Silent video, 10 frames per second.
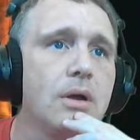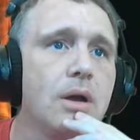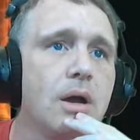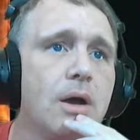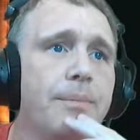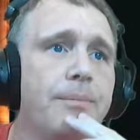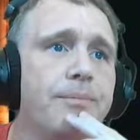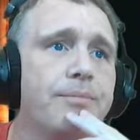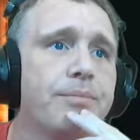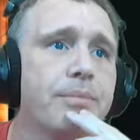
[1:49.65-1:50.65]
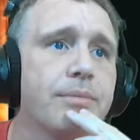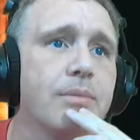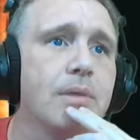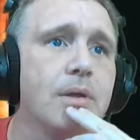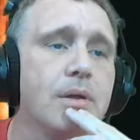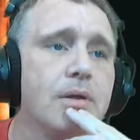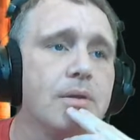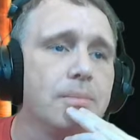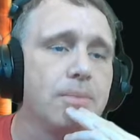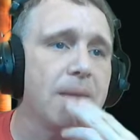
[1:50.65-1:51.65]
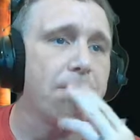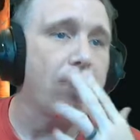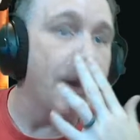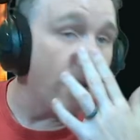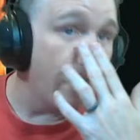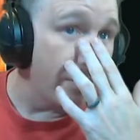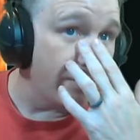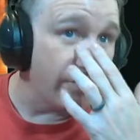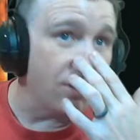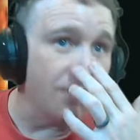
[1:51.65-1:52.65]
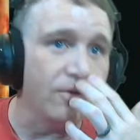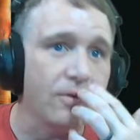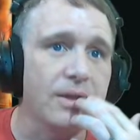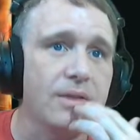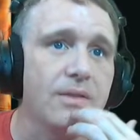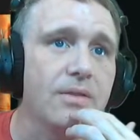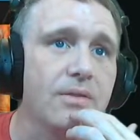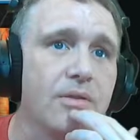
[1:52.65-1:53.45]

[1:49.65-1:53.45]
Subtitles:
Blight Pile is good if you're in